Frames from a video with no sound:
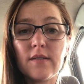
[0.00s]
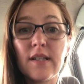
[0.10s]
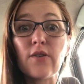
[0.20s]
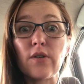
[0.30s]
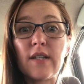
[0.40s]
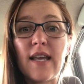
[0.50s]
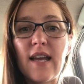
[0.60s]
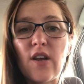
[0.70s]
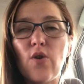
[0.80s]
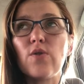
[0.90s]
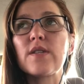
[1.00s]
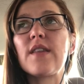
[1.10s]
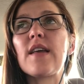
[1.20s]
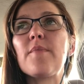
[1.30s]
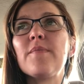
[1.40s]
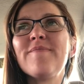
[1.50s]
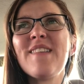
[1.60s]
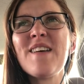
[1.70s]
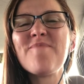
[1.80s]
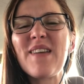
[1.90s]
literally getting holes in them,
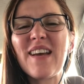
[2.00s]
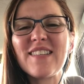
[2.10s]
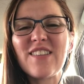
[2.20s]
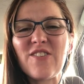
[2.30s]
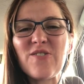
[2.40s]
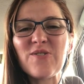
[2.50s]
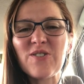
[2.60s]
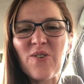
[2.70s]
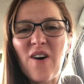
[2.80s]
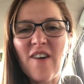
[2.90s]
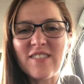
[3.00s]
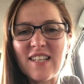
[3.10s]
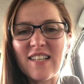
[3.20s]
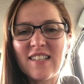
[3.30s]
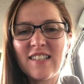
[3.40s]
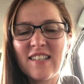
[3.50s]
because they're used so often.